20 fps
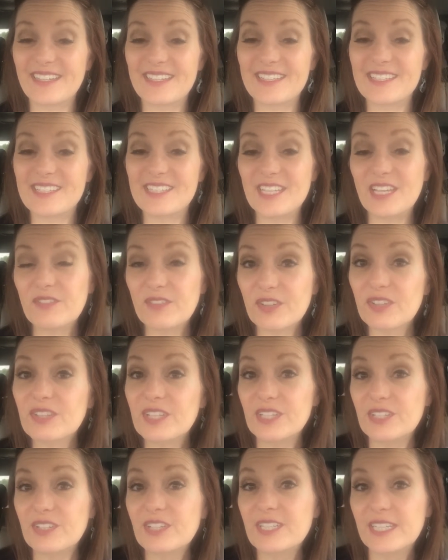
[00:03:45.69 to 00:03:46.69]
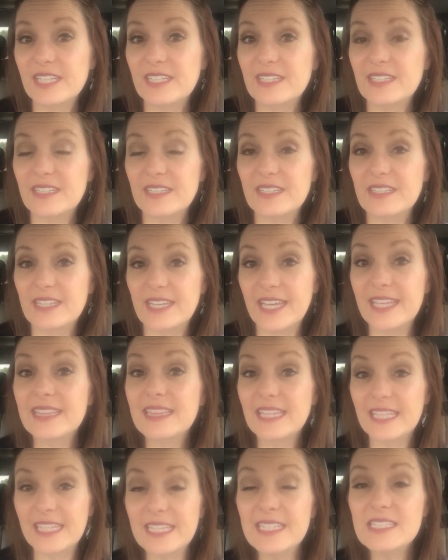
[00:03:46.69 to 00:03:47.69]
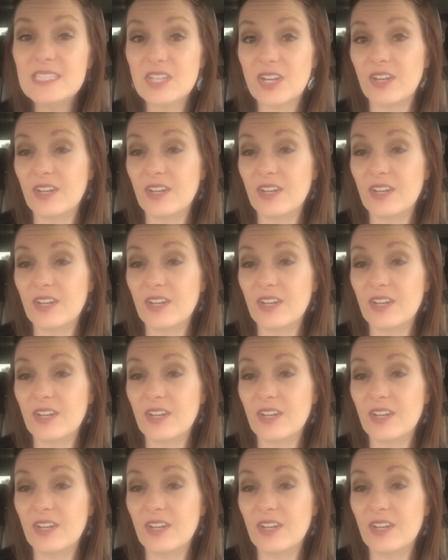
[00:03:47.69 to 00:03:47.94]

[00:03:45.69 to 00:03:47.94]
see if your lender can can lend